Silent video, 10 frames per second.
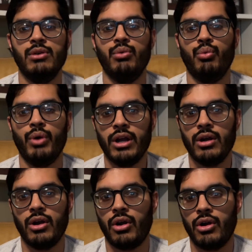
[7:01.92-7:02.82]

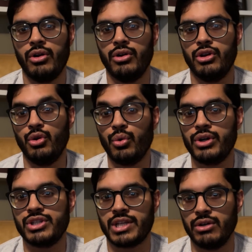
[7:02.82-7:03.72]
where are your
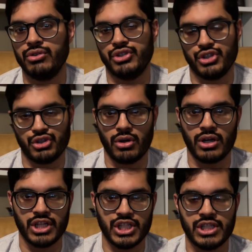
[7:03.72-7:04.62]
skills the
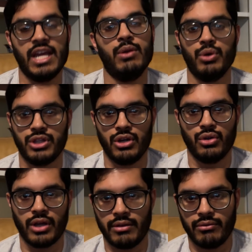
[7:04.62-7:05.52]
strongest in what they're
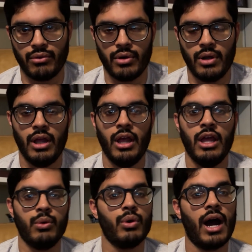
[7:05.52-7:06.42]
looking for.
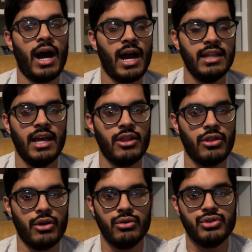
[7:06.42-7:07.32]
You want to highlight
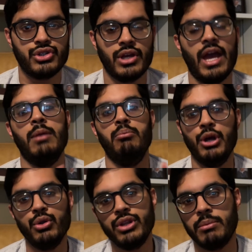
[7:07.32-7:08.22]
those and
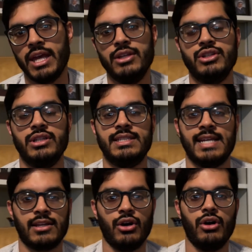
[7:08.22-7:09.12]
build them into the
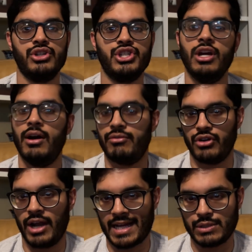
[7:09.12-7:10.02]
technology of your
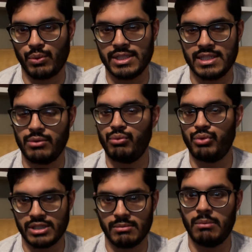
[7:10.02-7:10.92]
XYZ
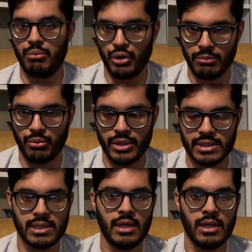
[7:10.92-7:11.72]
resume bullet points.